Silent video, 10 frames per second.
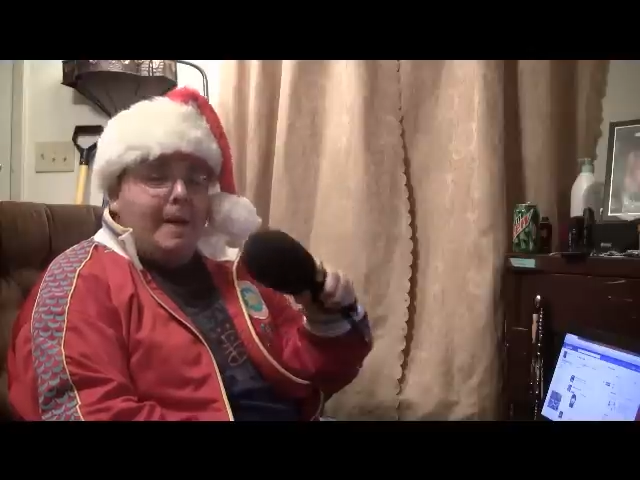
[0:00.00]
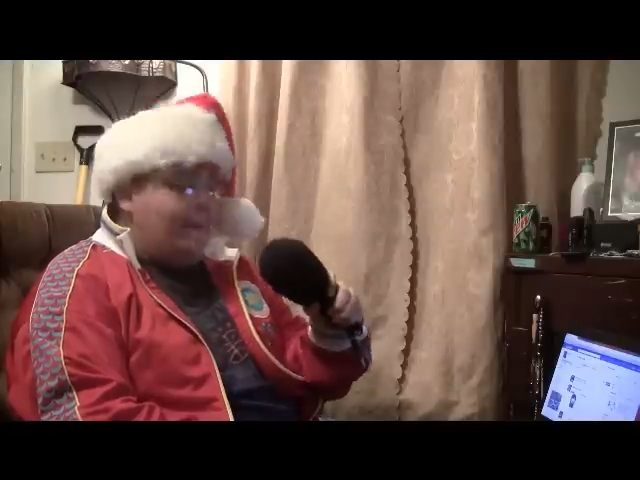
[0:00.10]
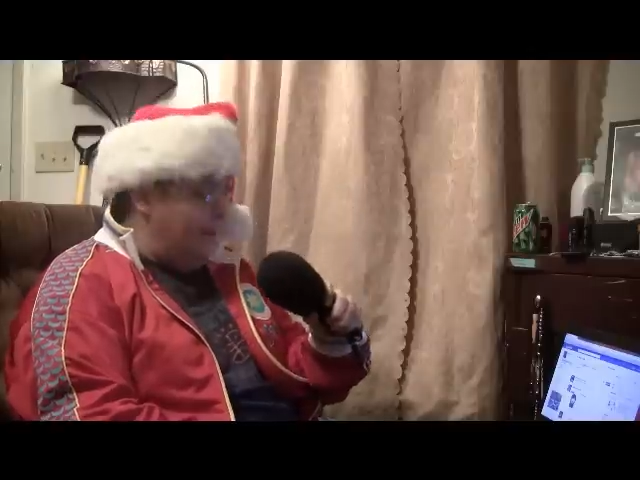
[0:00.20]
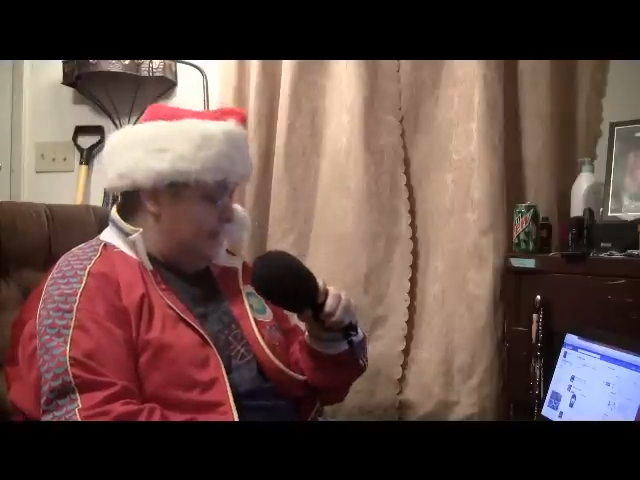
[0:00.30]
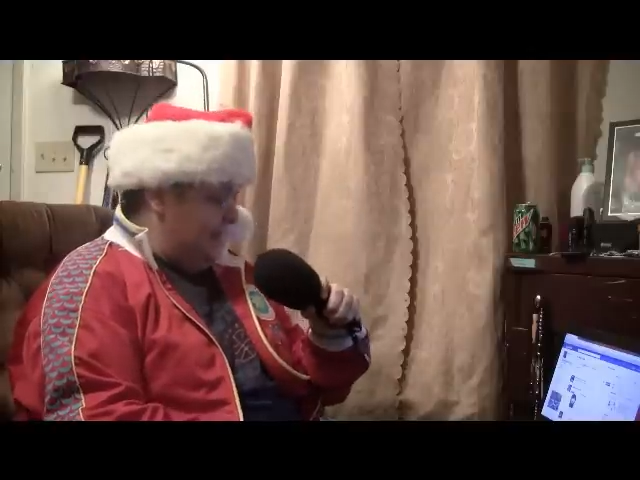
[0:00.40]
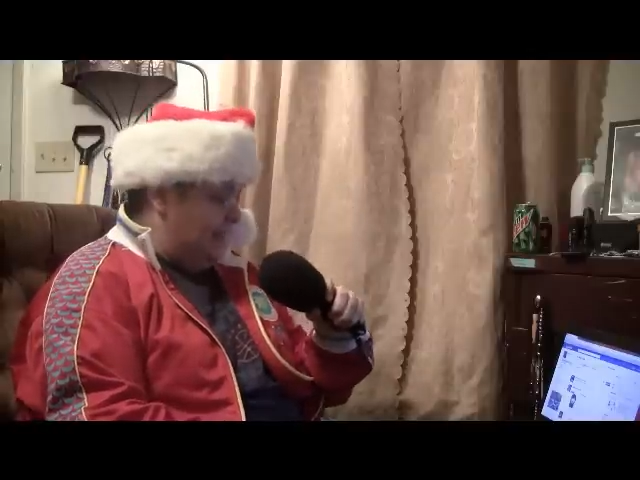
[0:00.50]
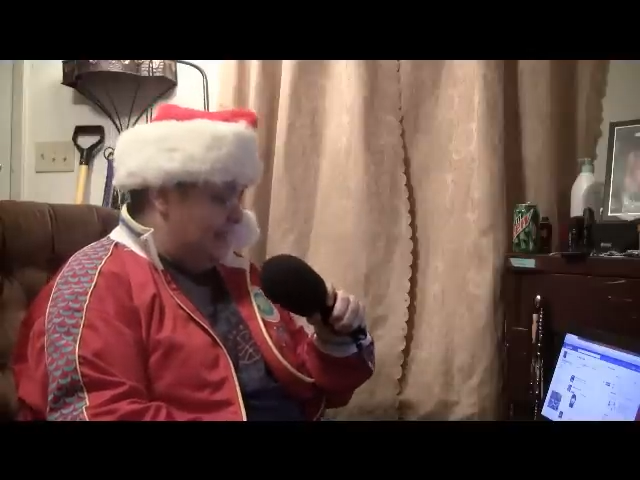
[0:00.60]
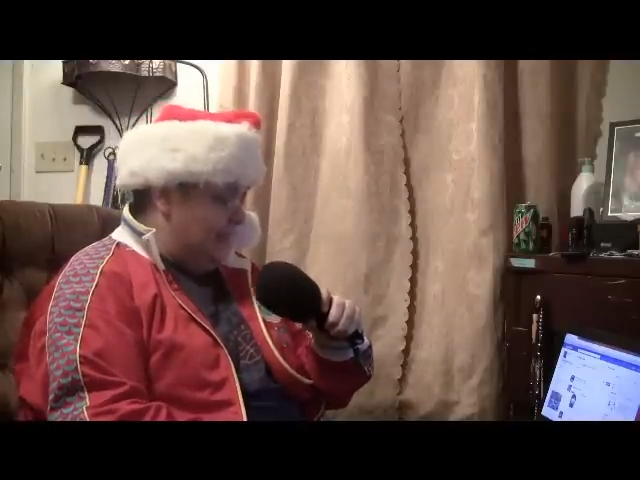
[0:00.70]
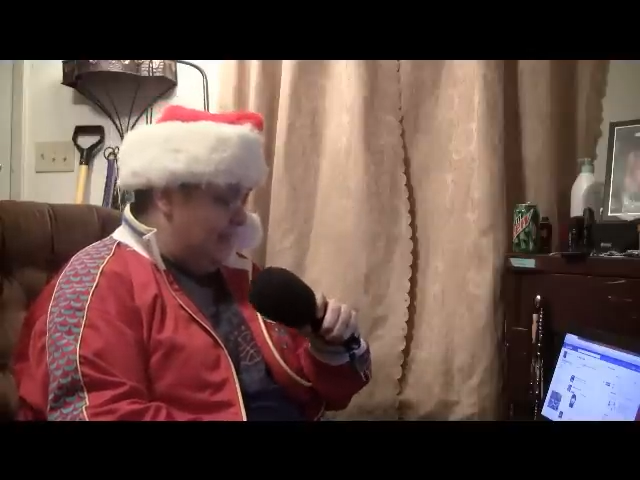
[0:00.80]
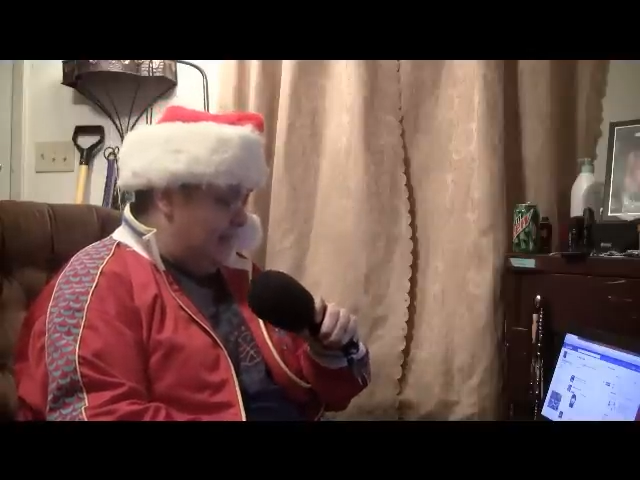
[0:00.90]
But this is
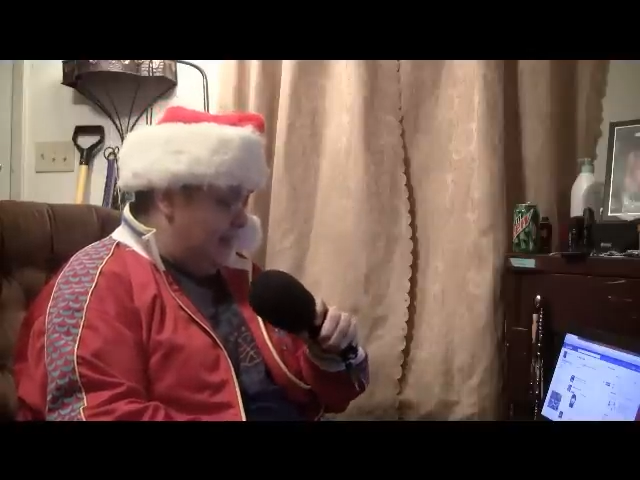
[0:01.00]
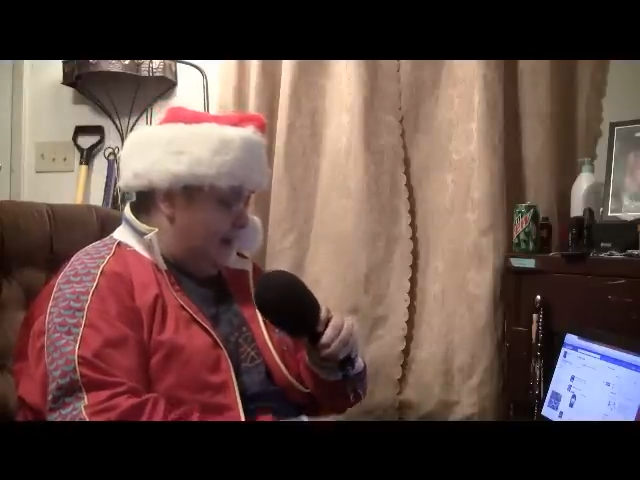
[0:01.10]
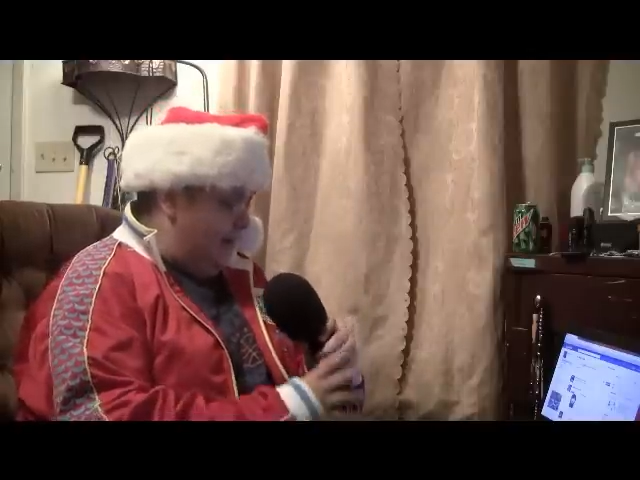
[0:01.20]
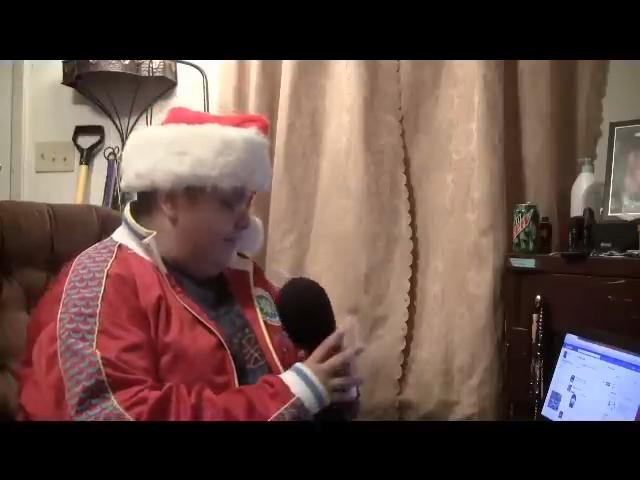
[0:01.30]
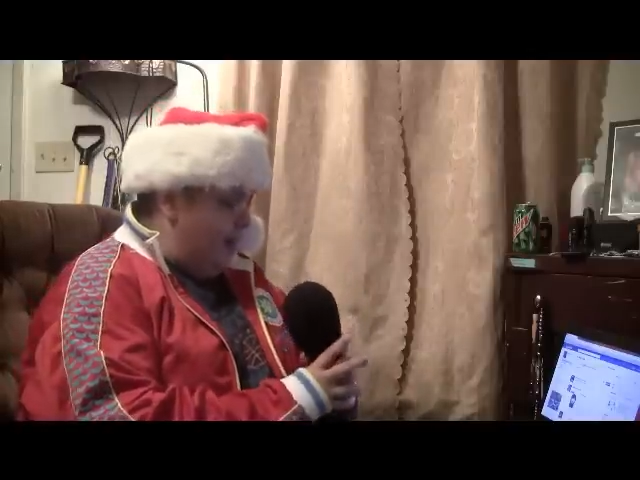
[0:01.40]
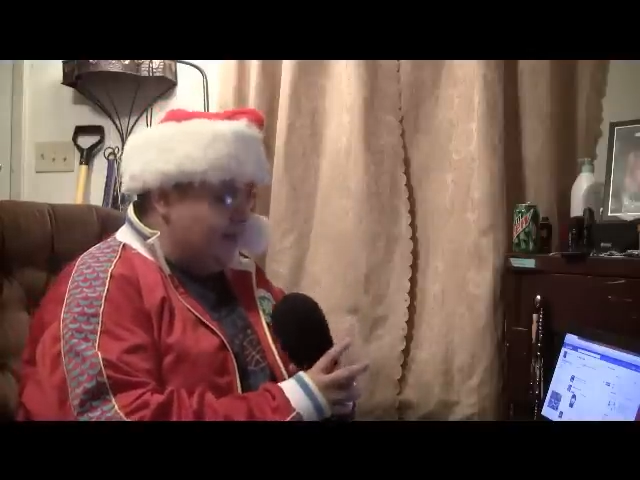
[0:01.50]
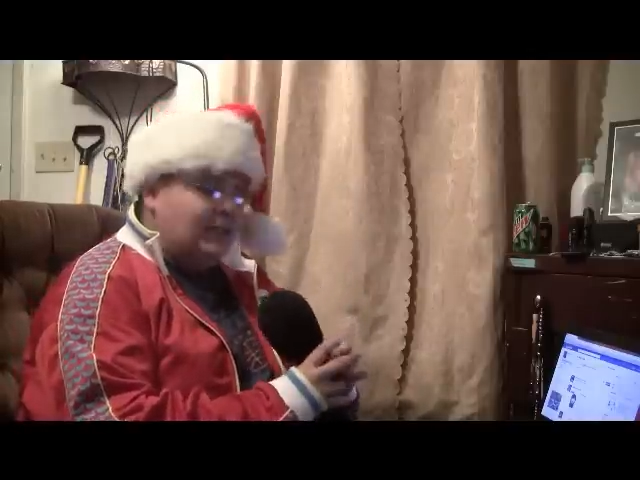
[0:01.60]
a, a very